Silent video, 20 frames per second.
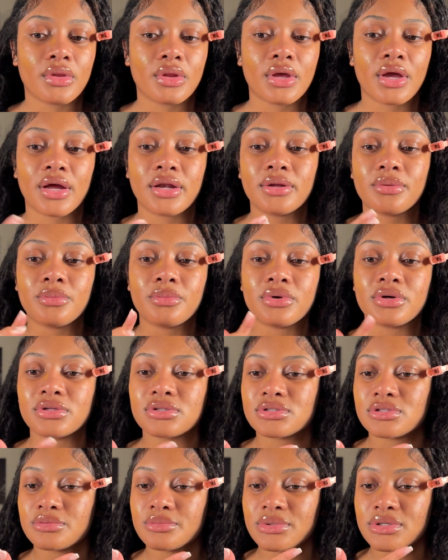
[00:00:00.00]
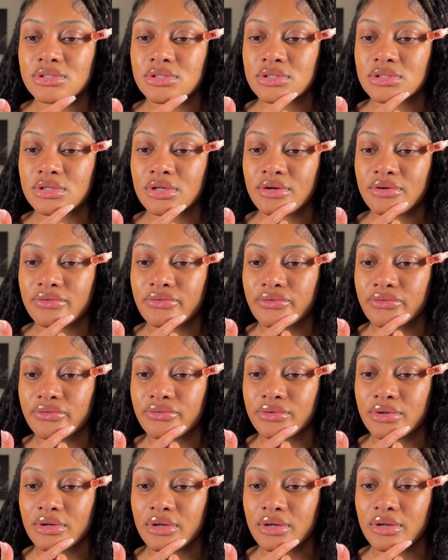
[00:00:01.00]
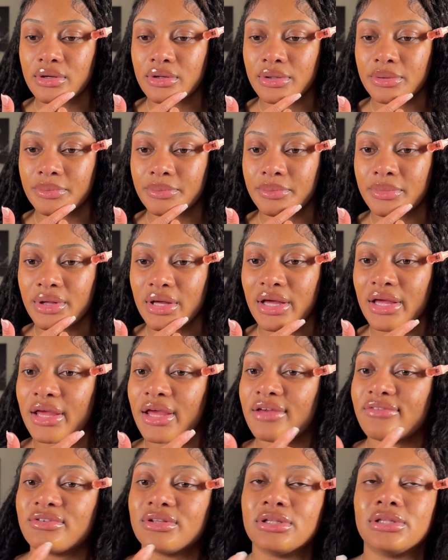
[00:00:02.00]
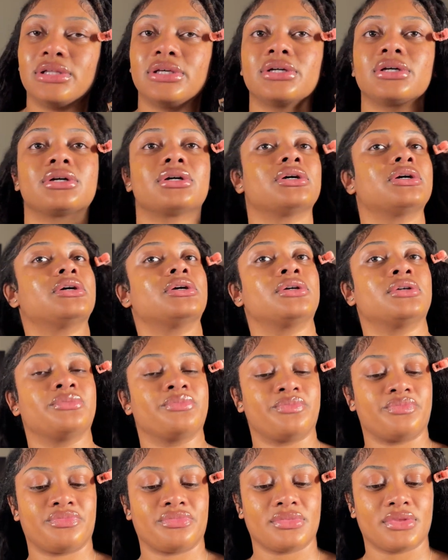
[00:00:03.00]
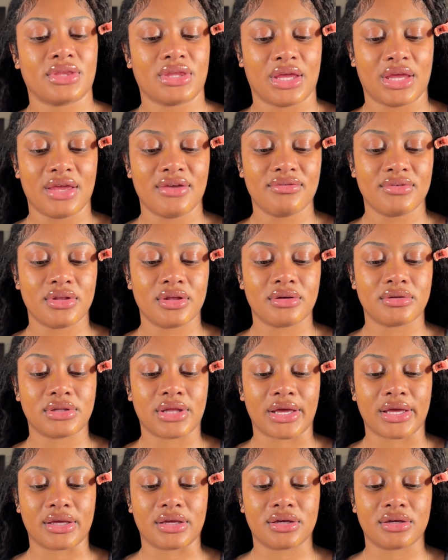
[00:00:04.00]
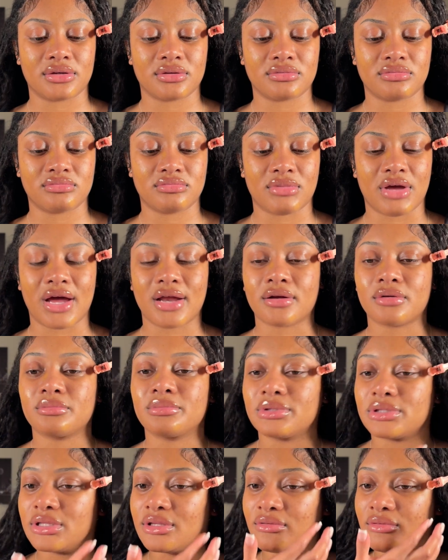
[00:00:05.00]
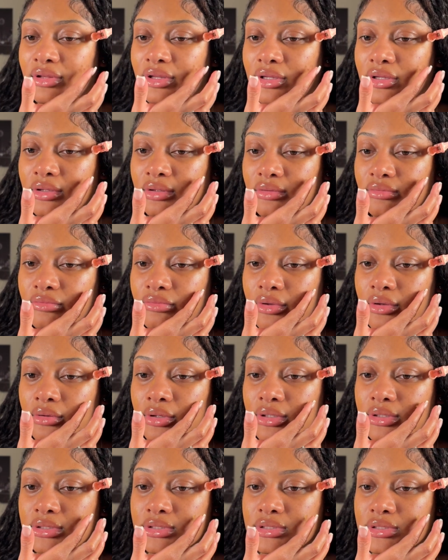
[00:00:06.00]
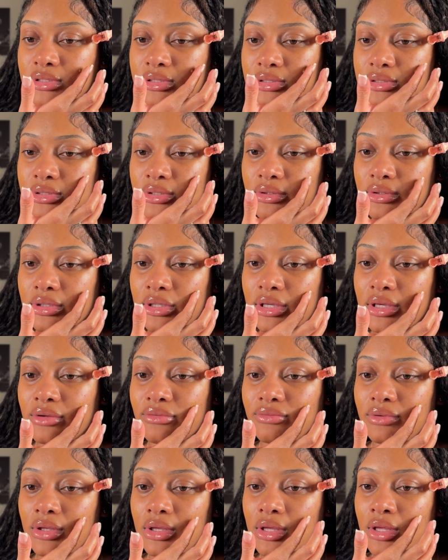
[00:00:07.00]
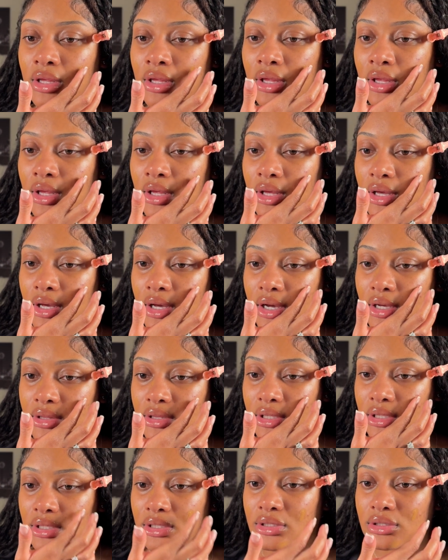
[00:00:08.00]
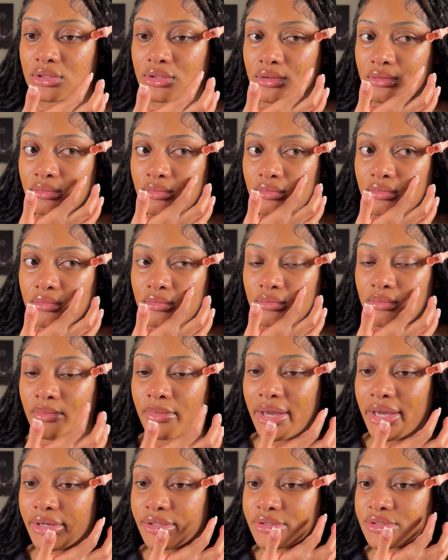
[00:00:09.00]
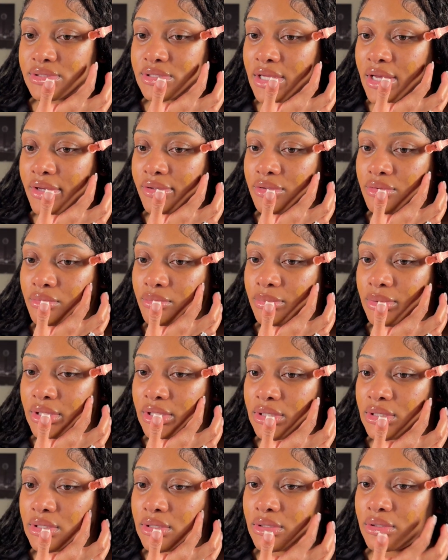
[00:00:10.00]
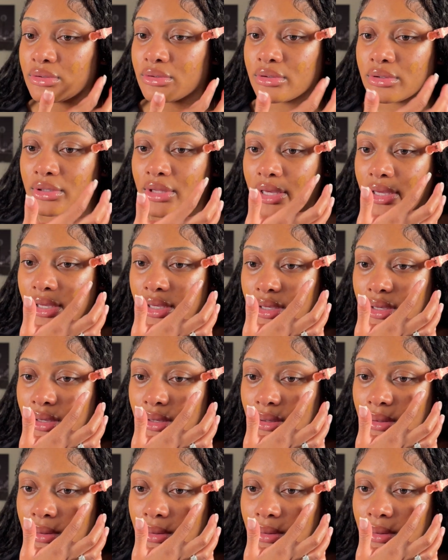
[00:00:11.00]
I didn't want too much of a heavy look, even though like I don't believe that foundation is necessarily heavy. I think it matters how you blend it, or like,